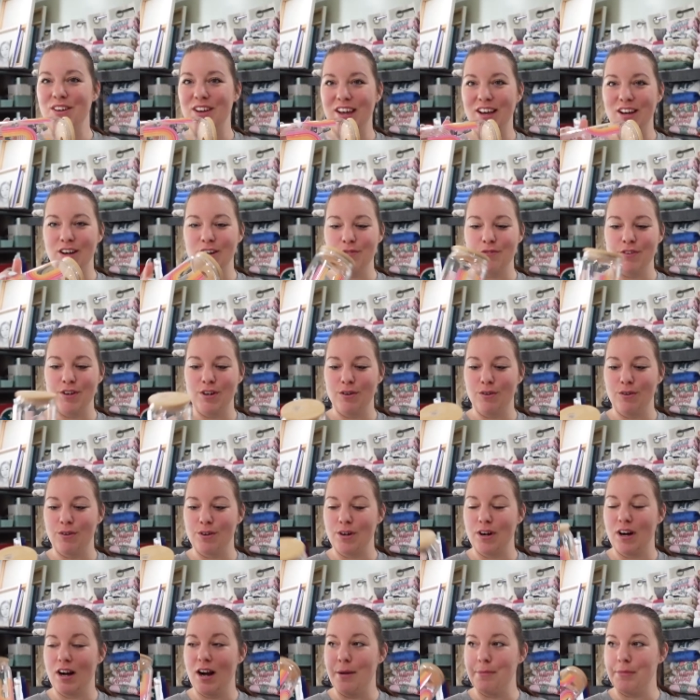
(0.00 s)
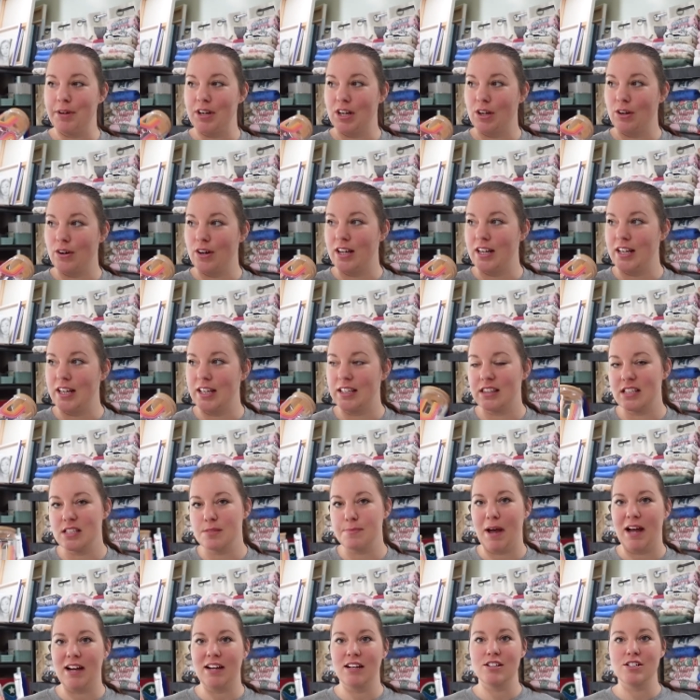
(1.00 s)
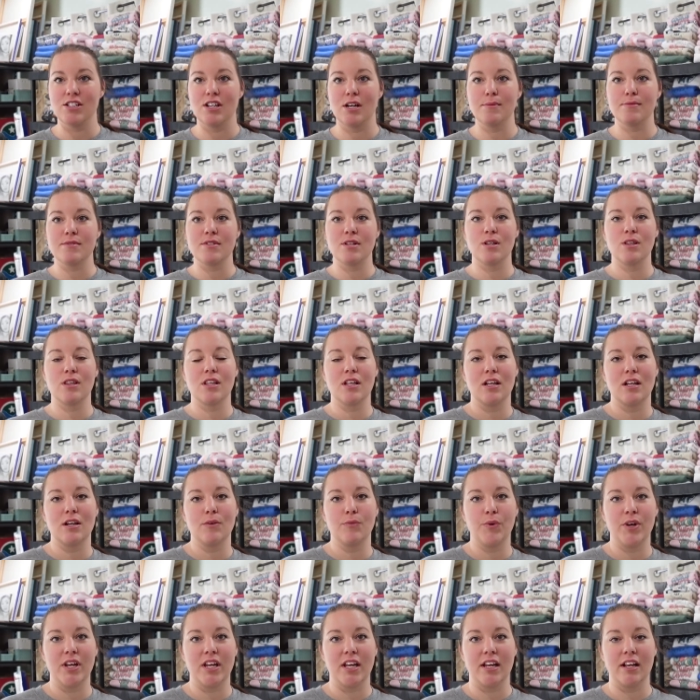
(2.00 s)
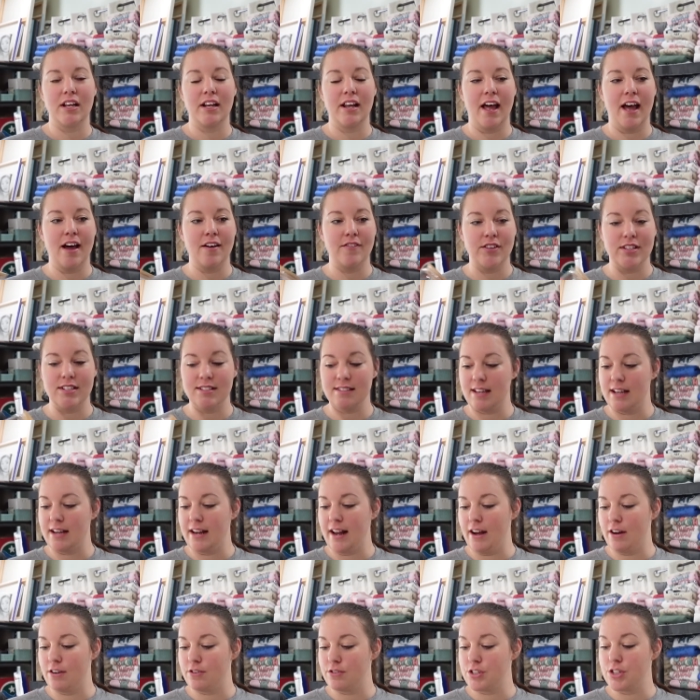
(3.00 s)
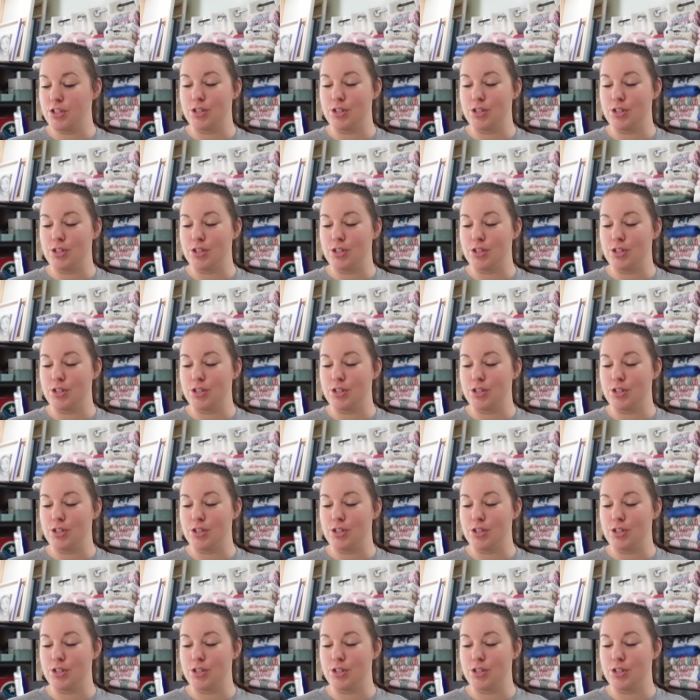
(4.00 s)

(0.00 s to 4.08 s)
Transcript: you, Kelly, for your order. I'm going to go ahead and get this packaged up so that we can have it sent out